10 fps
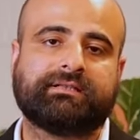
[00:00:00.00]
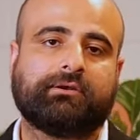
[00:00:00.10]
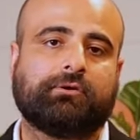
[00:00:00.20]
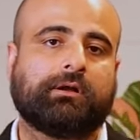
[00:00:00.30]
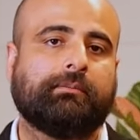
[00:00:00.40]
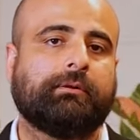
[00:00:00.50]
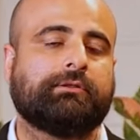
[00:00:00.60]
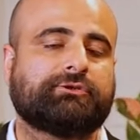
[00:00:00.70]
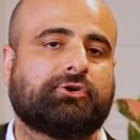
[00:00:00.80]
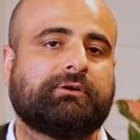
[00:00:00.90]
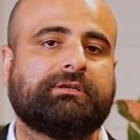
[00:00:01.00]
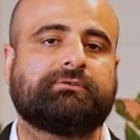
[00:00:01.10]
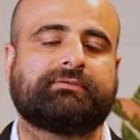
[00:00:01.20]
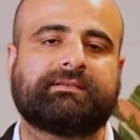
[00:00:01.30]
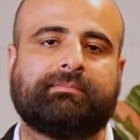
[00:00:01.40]
that talk about the shortage
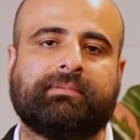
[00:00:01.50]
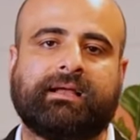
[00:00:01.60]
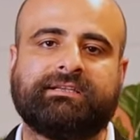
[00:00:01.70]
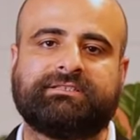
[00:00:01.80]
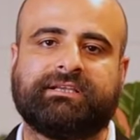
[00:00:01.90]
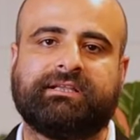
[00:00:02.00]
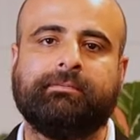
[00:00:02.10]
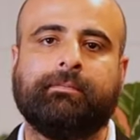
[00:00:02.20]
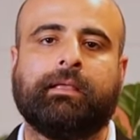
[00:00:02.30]
of supply chain